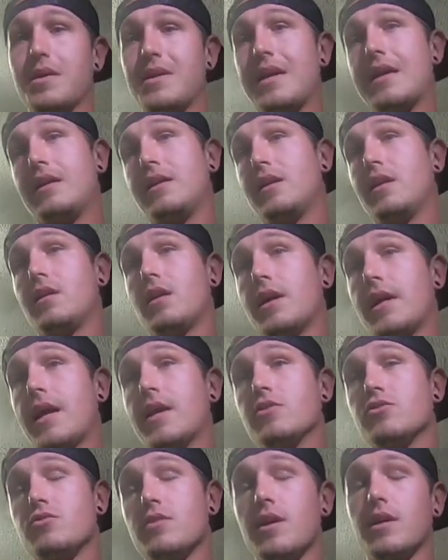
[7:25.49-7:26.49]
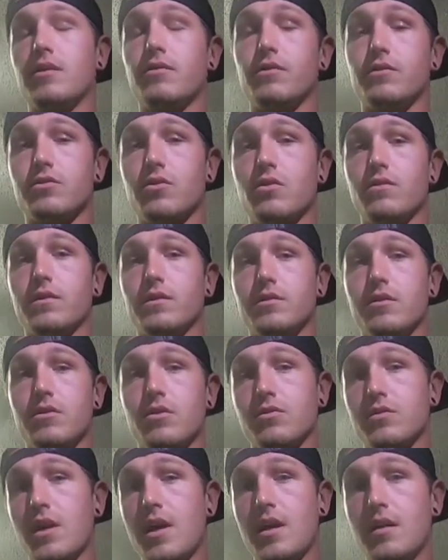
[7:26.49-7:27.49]
and then it again transfers over to
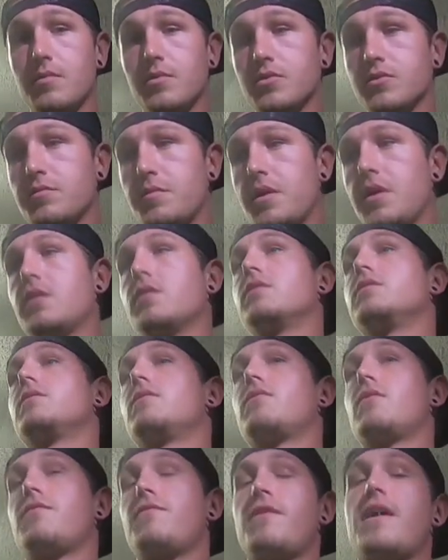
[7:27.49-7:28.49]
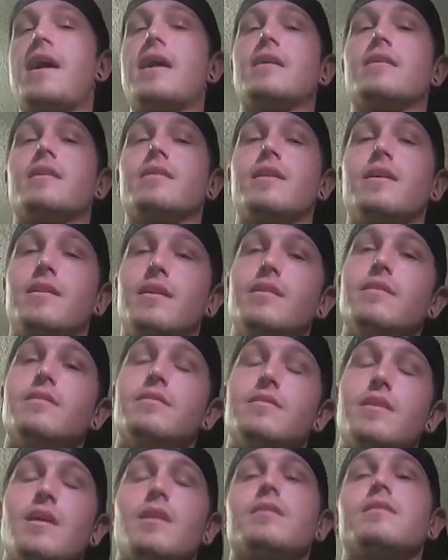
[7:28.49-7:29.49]
those animals because of the fact that they didn't
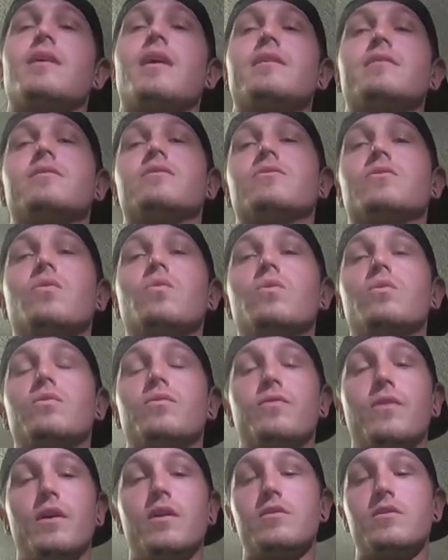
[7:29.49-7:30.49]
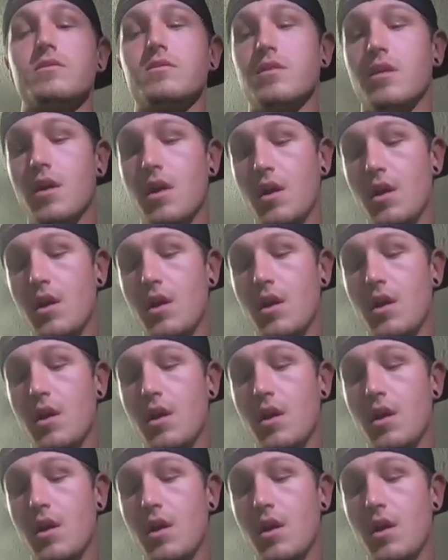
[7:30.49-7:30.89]
sanitize their tool first.